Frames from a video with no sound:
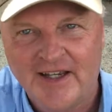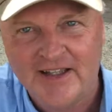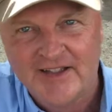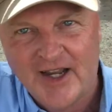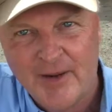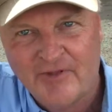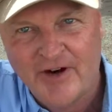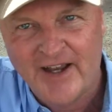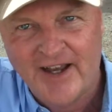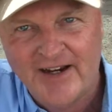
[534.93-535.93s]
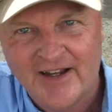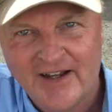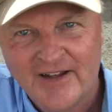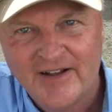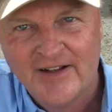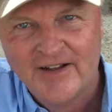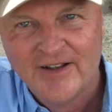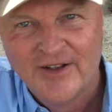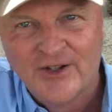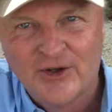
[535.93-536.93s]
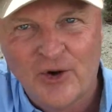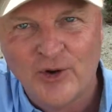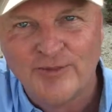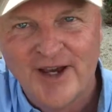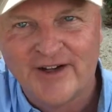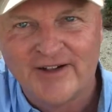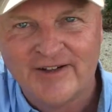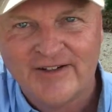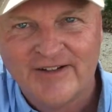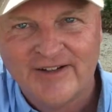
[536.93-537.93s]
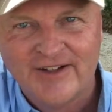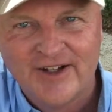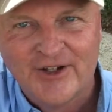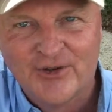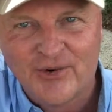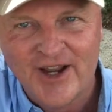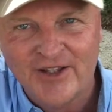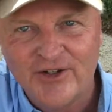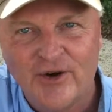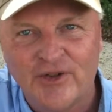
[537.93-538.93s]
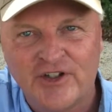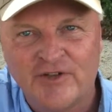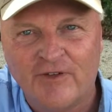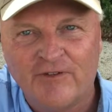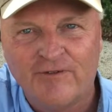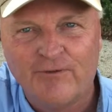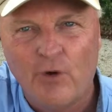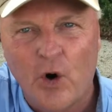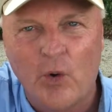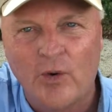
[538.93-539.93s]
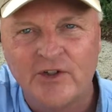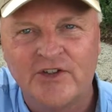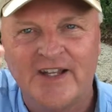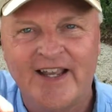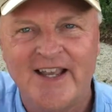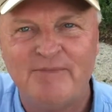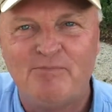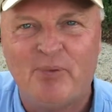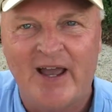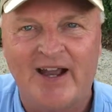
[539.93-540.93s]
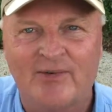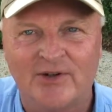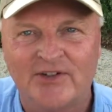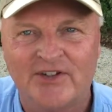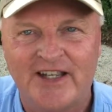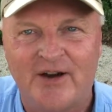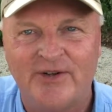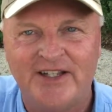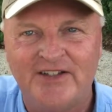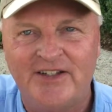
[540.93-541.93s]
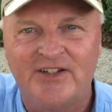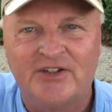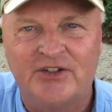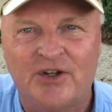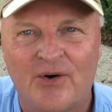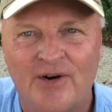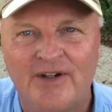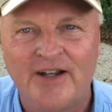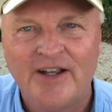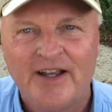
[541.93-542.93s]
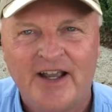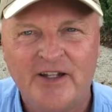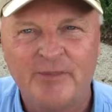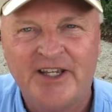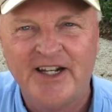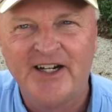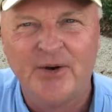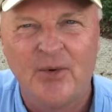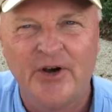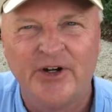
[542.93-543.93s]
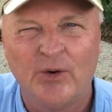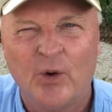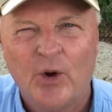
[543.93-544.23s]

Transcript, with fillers: and the top of our head, gold medal. Great, you know this forwards and backwards. See how easy this is going? And you're beginning to wonder,